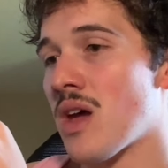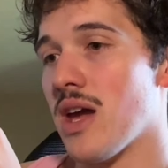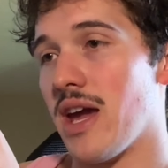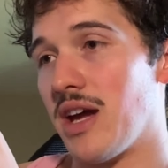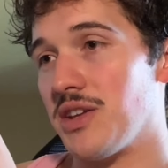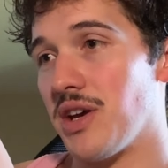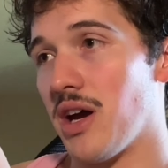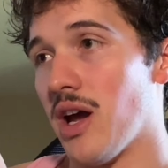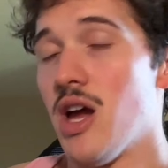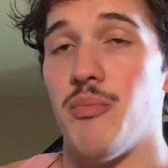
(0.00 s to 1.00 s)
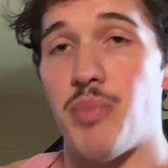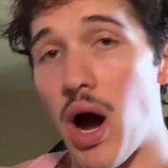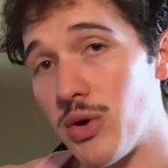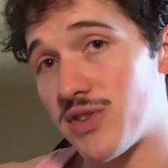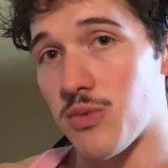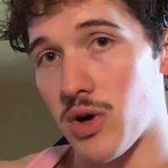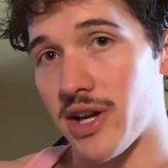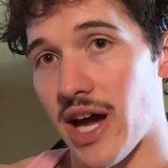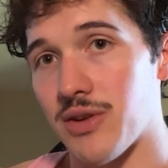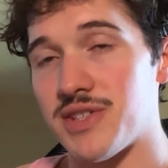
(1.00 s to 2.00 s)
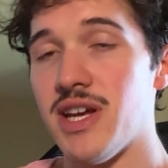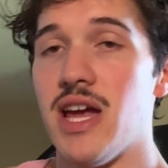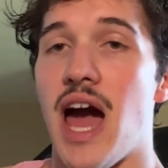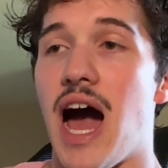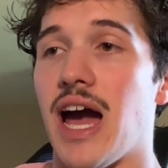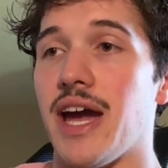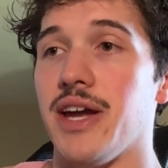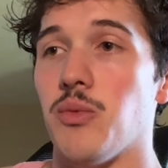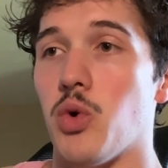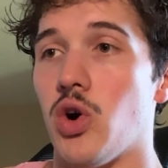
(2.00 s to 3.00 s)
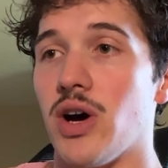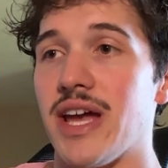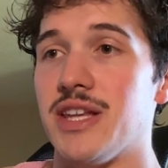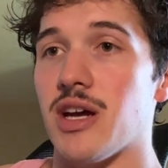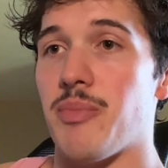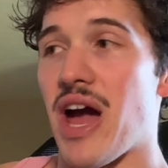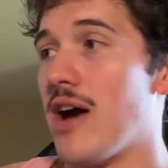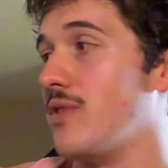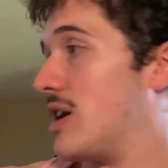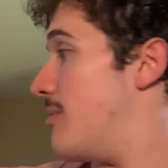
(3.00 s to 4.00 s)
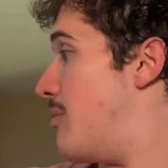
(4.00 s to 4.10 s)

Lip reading: And post-workout, I will end up having